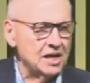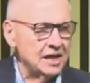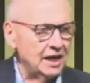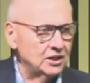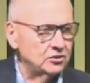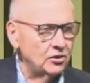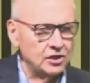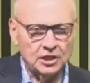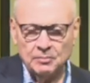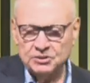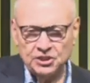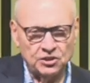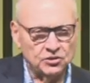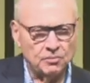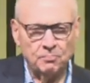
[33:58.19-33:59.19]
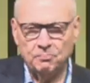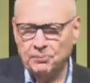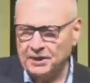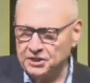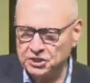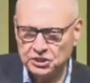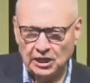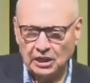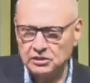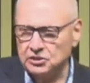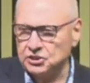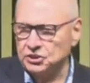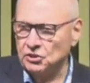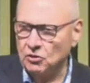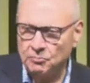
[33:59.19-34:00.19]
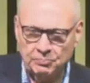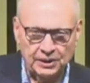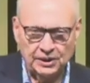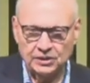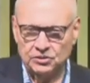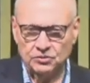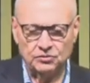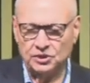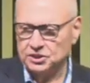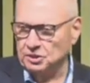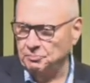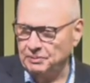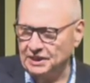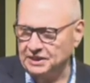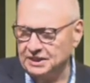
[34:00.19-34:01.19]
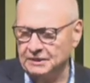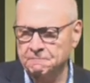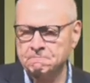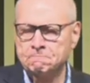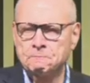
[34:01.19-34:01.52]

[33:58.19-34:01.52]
and God will come and say, you're the best child. You're so obedient. You've got your blessing.